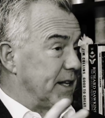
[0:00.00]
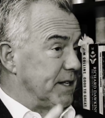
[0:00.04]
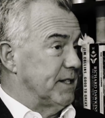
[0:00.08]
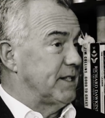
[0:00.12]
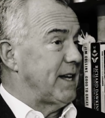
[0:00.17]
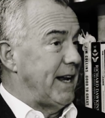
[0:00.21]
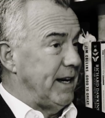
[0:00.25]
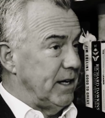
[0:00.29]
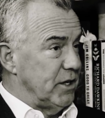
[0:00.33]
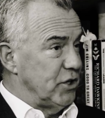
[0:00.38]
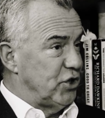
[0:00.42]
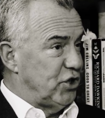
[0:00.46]

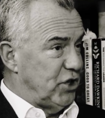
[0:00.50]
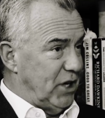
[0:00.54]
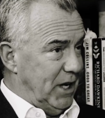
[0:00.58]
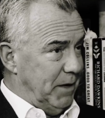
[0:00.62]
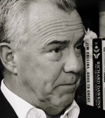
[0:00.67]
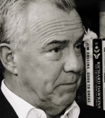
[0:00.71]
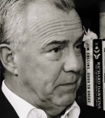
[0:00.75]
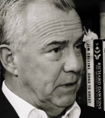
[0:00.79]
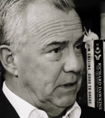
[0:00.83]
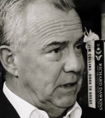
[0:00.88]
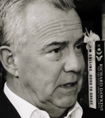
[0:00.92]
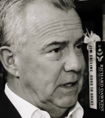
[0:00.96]
container
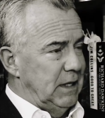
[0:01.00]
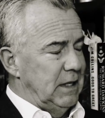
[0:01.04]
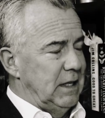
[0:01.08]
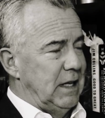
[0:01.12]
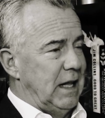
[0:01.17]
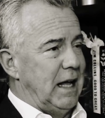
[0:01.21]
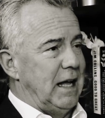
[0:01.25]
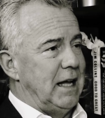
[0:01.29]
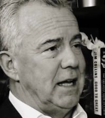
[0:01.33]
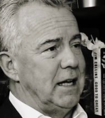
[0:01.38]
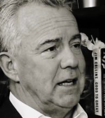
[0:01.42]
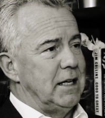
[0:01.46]
ship,
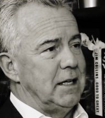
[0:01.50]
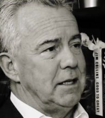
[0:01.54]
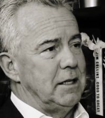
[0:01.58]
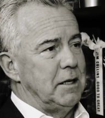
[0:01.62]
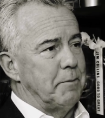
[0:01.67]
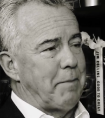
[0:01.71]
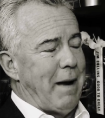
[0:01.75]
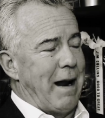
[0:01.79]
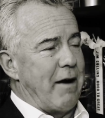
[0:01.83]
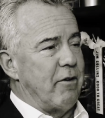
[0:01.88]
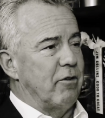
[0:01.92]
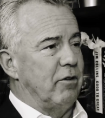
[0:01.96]

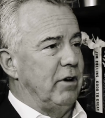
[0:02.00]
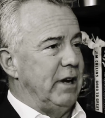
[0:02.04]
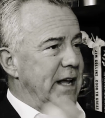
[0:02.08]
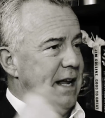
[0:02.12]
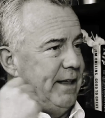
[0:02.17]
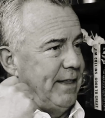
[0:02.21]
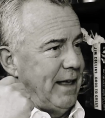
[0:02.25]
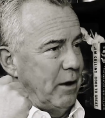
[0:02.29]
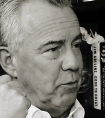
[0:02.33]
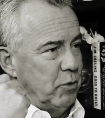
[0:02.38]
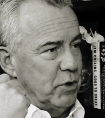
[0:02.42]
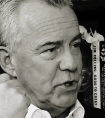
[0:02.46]

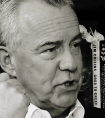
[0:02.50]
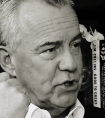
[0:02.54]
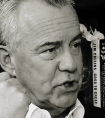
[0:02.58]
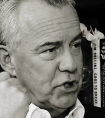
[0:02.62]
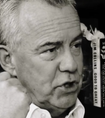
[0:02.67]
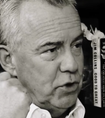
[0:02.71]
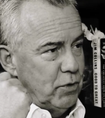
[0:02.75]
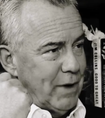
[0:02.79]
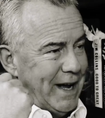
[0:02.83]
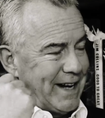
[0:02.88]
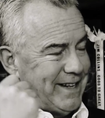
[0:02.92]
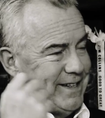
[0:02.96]
apparently there were
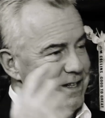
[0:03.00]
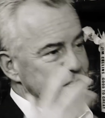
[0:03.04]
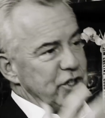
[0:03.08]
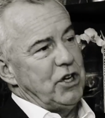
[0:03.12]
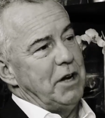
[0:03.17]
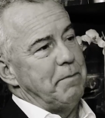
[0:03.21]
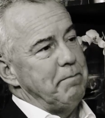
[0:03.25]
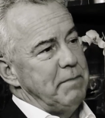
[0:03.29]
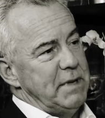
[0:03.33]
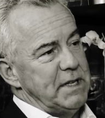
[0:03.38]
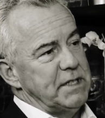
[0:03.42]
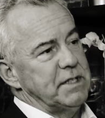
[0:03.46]
2
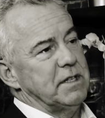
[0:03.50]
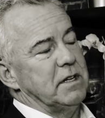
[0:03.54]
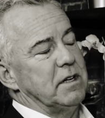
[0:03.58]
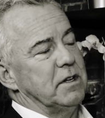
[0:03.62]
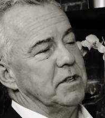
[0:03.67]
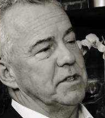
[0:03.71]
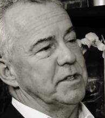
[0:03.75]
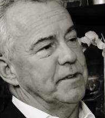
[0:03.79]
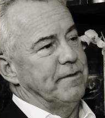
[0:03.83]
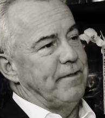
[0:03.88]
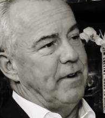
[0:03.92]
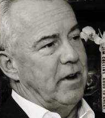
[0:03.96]
anti-ship
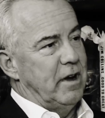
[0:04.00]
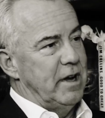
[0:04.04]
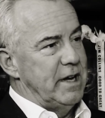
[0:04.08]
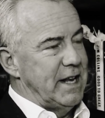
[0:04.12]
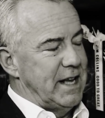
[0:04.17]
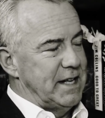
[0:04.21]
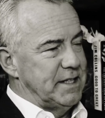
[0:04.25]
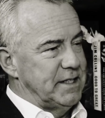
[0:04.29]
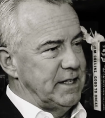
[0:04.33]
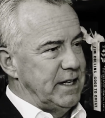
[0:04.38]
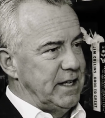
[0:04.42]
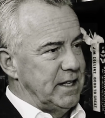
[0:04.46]
missiles
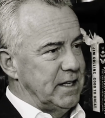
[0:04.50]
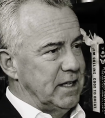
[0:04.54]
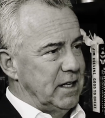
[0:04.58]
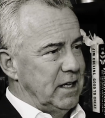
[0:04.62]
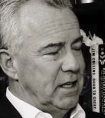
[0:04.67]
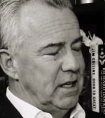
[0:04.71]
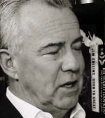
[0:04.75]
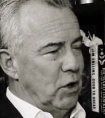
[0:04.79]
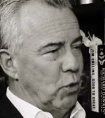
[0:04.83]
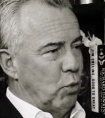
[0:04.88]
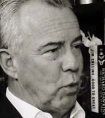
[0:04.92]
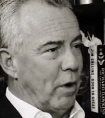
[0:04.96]
fired at it.
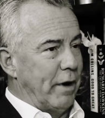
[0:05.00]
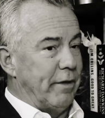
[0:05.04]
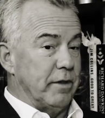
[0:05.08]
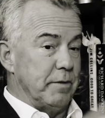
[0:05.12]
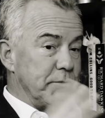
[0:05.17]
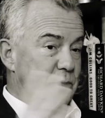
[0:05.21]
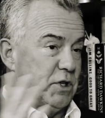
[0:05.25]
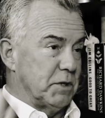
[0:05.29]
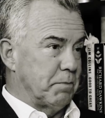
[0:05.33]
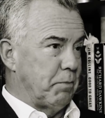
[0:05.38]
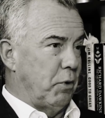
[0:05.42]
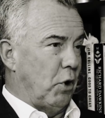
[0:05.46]
One of
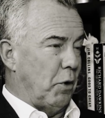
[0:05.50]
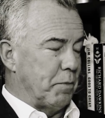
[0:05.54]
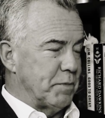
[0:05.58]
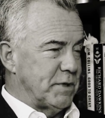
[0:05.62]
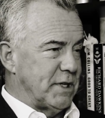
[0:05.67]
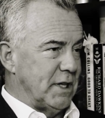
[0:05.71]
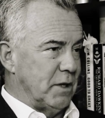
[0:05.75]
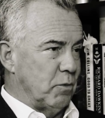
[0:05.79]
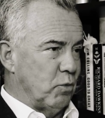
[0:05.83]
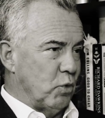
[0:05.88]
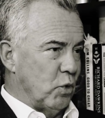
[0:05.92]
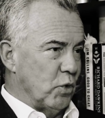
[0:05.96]
them just
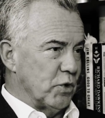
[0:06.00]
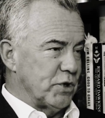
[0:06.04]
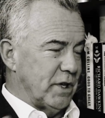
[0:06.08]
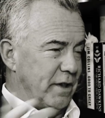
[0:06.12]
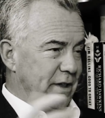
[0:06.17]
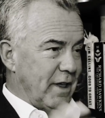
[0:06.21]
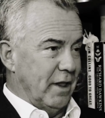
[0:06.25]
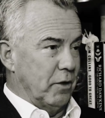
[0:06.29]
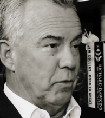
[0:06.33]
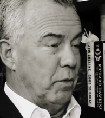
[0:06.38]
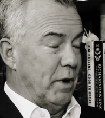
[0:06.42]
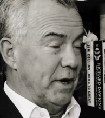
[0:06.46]
plopped in the
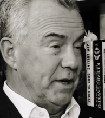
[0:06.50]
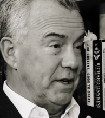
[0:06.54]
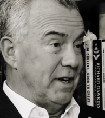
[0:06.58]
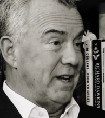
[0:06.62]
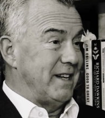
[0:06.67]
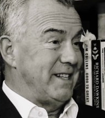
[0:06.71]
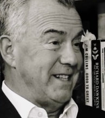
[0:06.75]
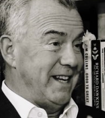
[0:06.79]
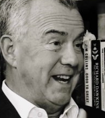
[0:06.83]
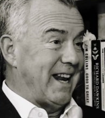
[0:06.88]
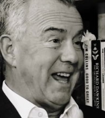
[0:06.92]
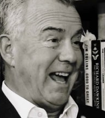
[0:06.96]
water. The other
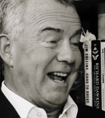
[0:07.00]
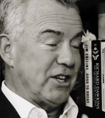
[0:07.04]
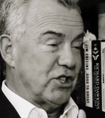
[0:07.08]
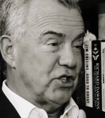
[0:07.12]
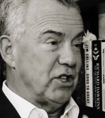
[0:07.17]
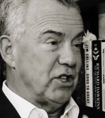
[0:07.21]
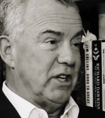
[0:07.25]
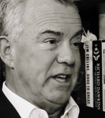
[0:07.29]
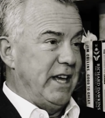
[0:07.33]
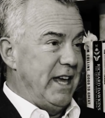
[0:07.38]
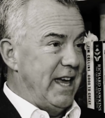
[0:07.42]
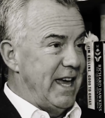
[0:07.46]
one did
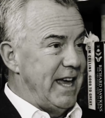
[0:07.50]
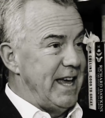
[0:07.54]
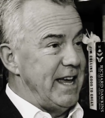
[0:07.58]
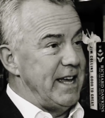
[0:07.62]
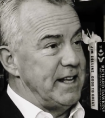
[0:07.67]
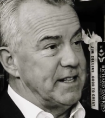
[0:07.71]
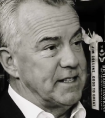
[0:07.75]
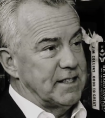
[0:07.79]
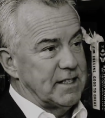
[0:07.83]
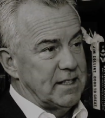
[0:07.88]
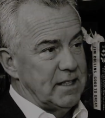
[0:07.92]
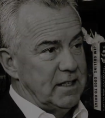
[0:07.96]
actually
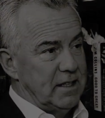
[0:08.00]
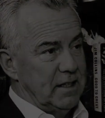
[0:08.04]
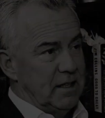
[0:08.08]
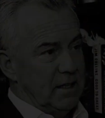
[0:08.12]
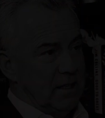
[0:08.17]
hit.